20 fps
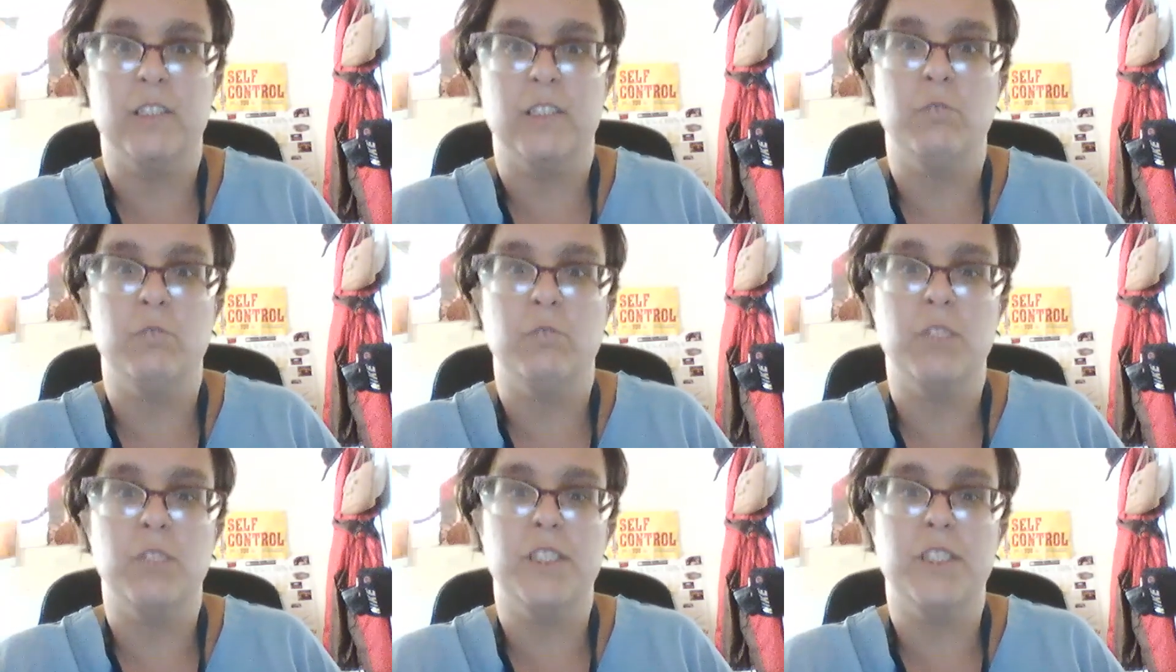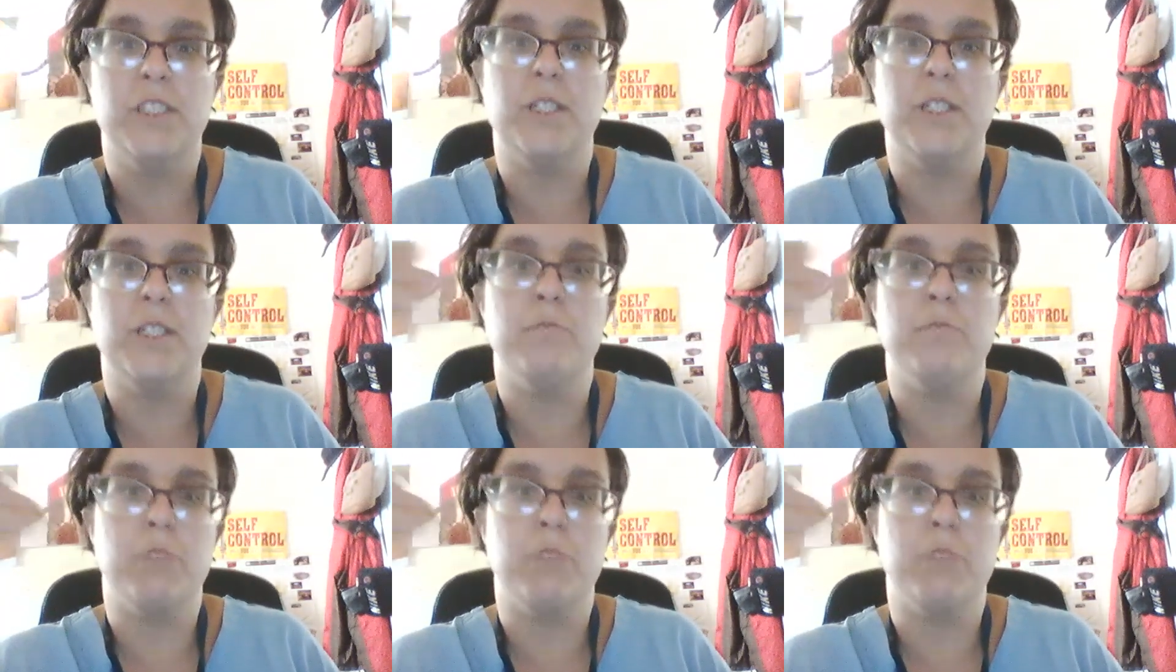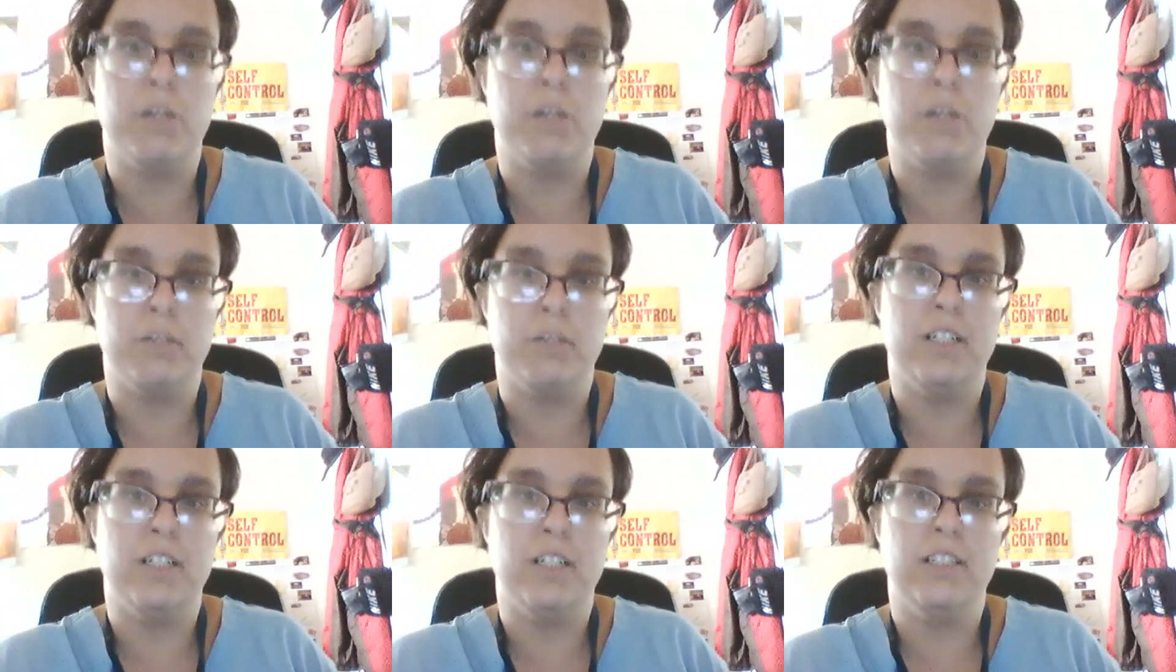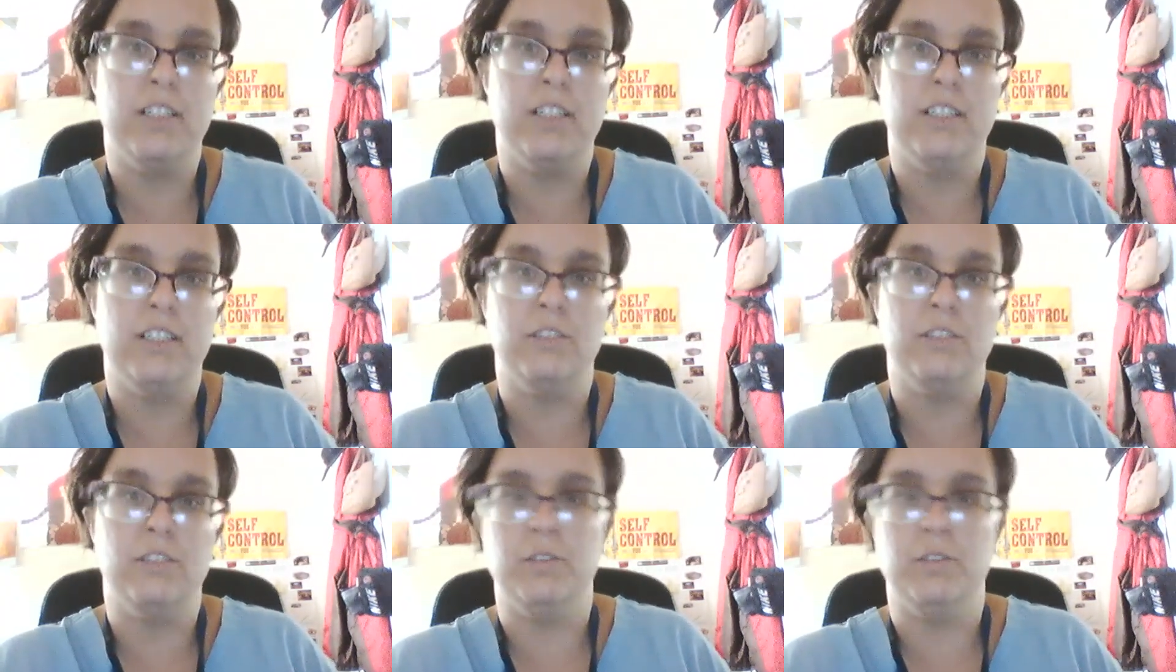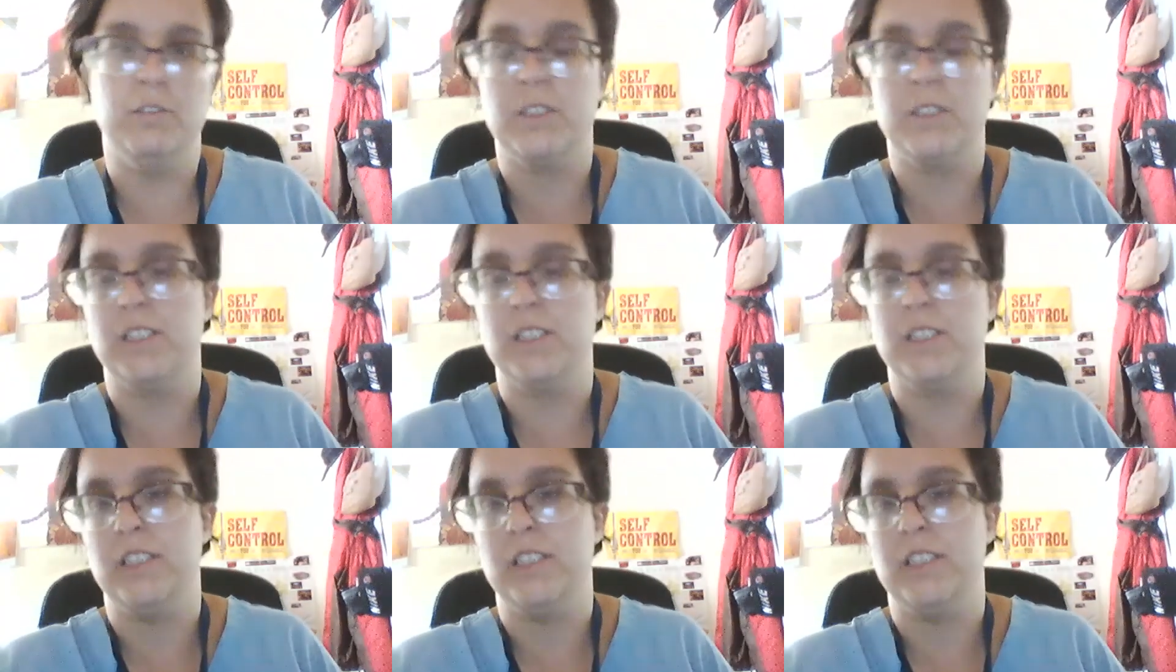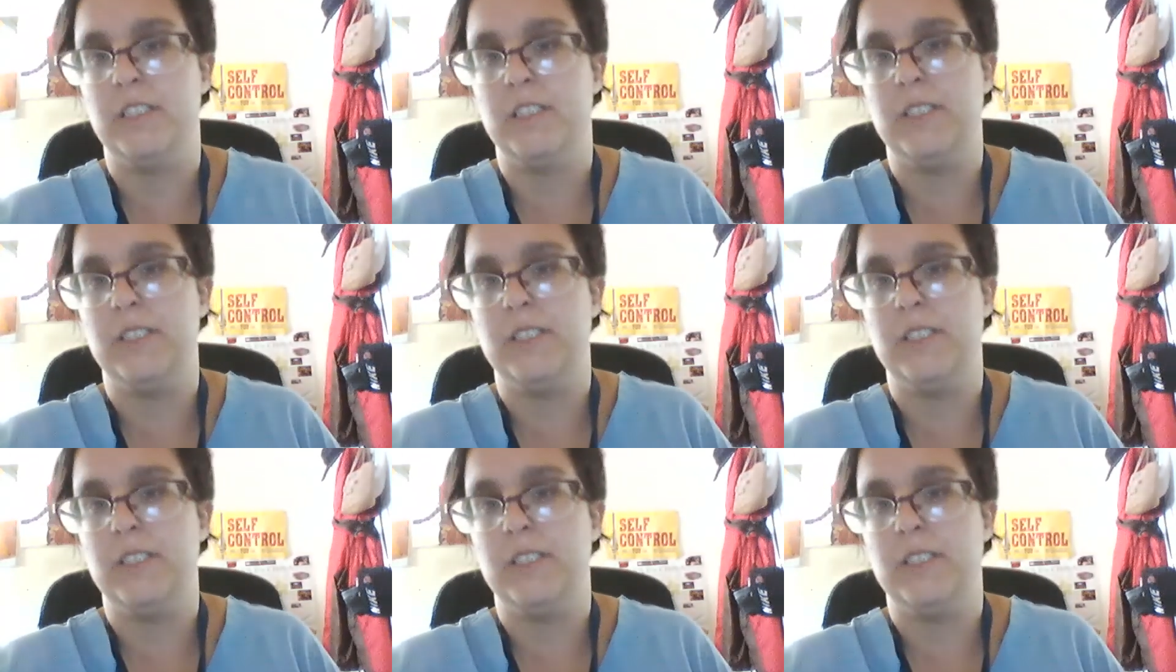one's named Baba, who's a